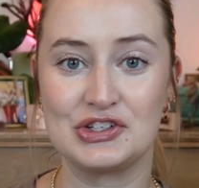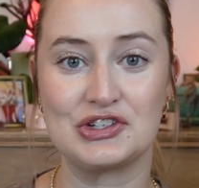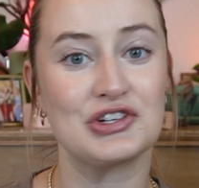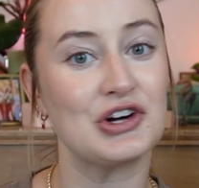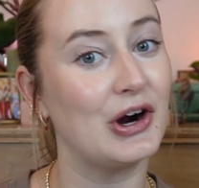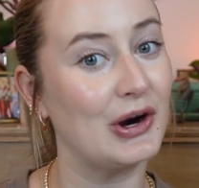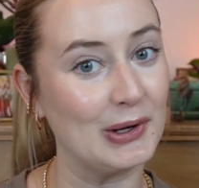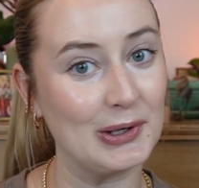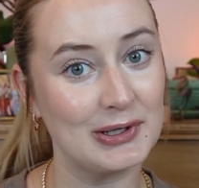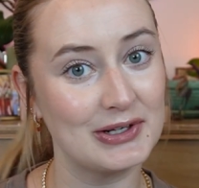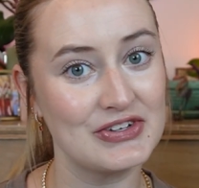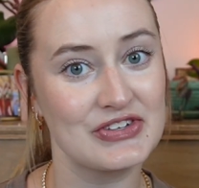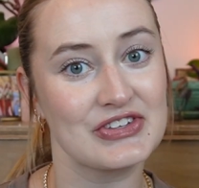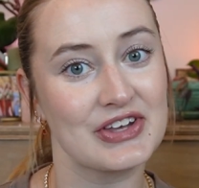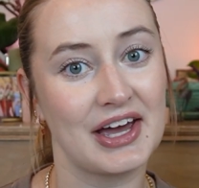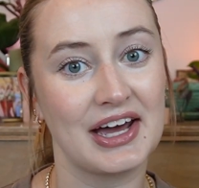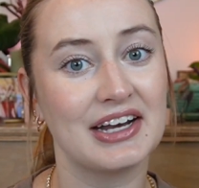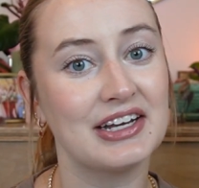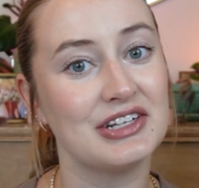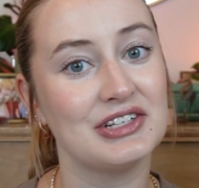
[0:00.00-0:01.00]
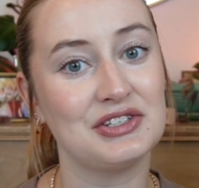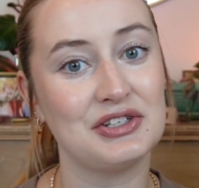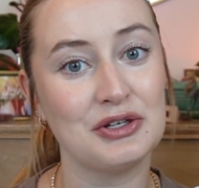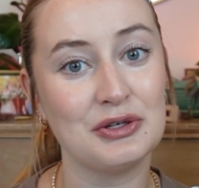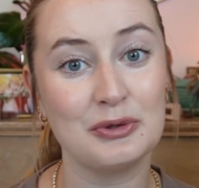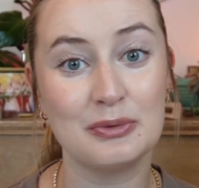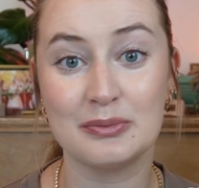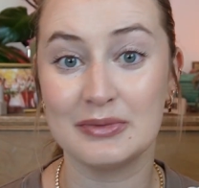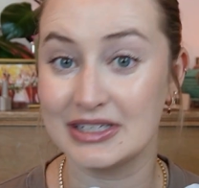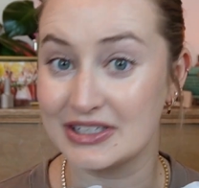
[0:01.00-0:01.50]
Charles added
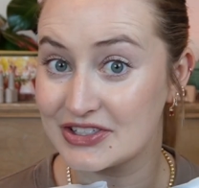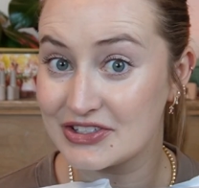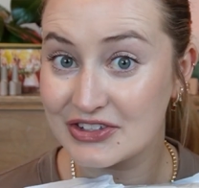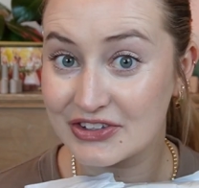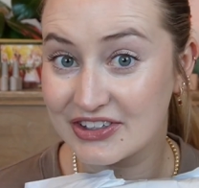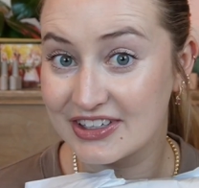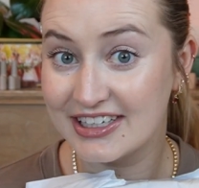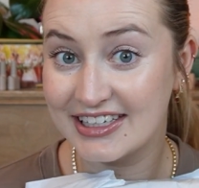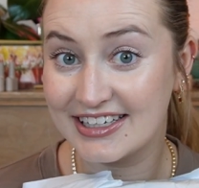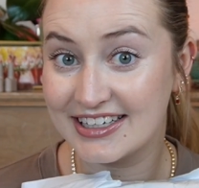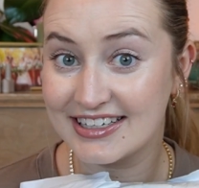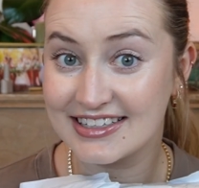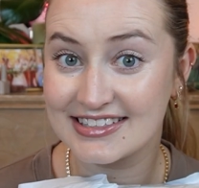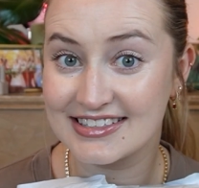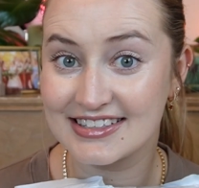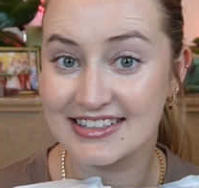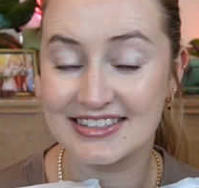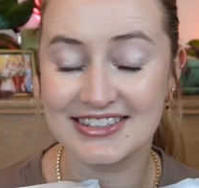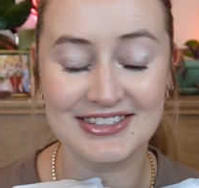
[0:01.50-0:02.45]
2 mystery discs.